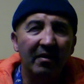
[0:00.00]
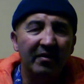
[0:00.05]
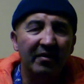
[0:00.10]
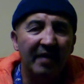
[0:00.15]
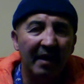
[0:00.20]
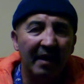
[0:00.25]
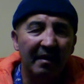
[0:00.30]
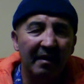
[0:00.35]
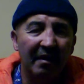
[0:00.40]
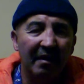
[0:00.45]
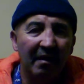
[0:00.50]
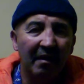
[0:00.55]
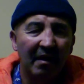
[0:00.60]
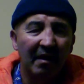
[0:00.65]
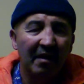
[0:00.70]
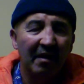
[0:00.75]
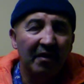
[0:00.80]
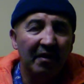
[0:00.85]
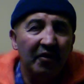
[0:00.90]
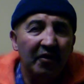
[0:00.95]
that it
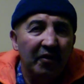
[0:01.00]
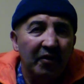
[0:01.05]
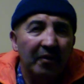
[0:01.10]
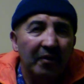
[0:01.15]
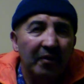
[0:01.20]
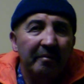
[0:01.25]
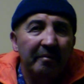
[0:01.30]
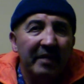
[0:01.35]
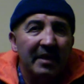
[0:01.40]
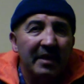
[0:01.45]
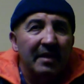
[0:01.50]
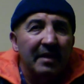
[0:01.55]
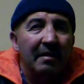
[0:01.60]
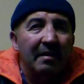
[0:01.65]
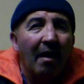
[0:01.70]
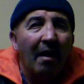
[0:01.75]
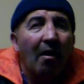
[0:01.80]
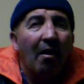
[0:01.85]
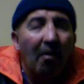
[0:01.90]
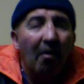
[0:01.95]
should be
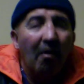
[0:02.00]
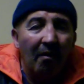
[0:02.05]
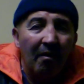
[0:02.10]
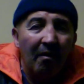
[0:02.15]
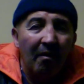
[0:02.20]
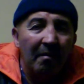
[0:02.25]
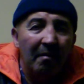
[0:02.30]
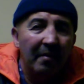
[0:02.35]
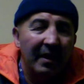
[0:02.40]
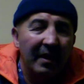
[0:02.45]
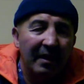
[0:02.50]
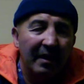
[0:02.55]
so, but